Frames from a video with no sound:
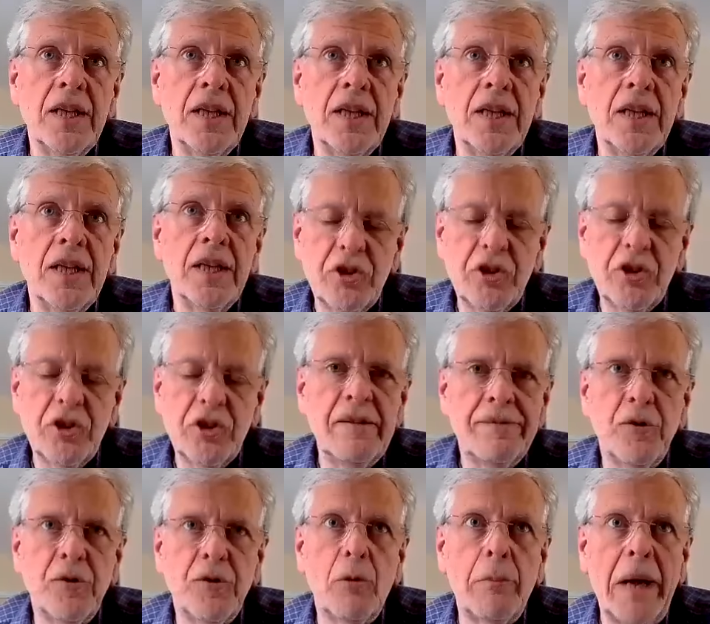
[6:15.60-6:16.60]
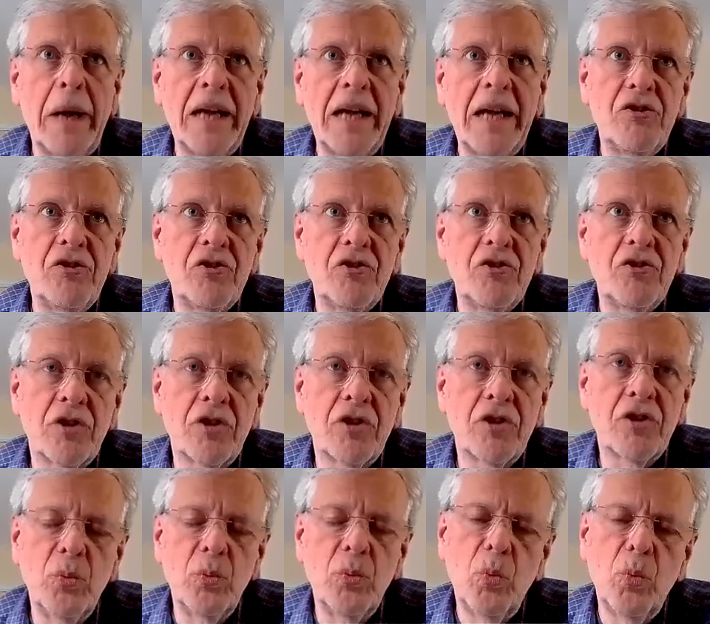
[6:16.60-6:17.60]
producing
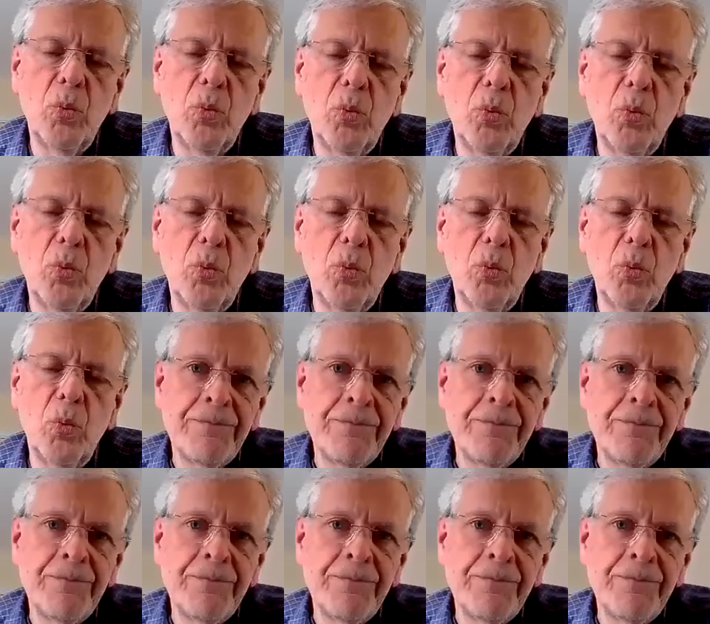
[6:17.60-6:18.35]
formation water,